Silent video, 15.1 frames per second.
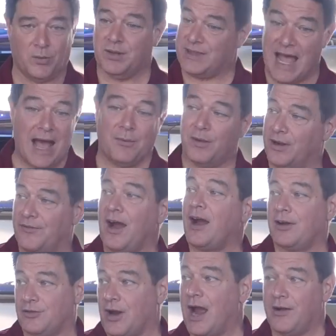with not one of
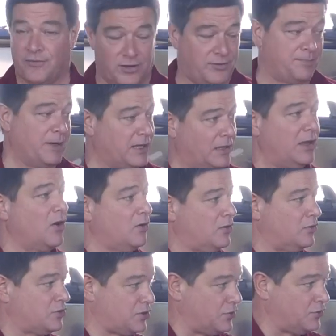our drivers, but a
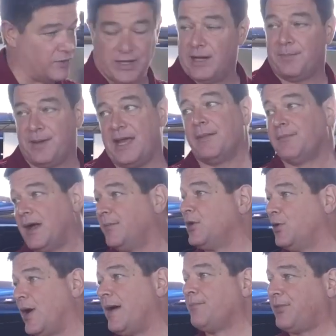local shoe than a
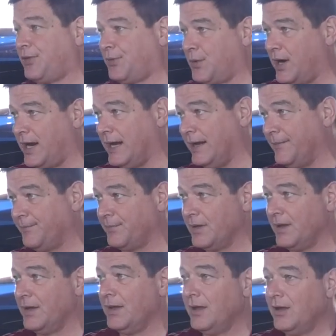BMW
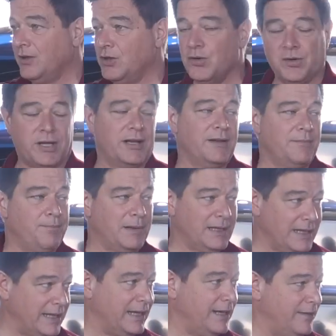M3. You can
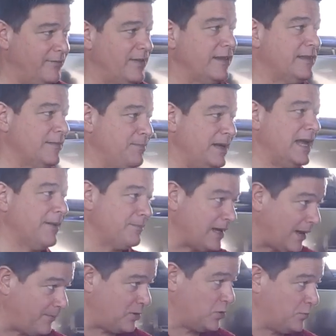believe that the
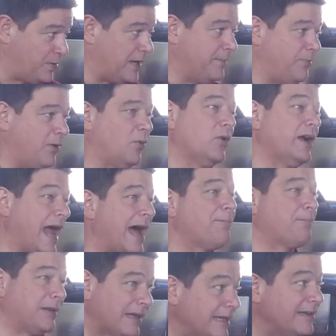BMW people were
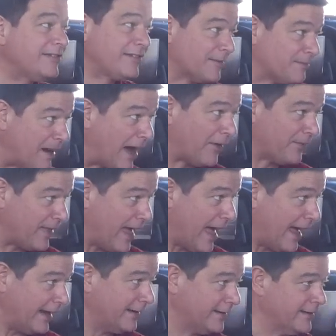not pleased about
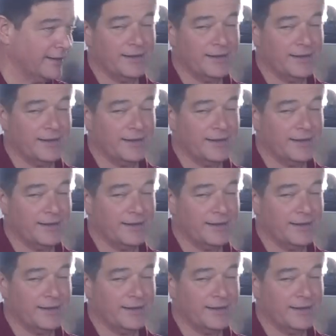that.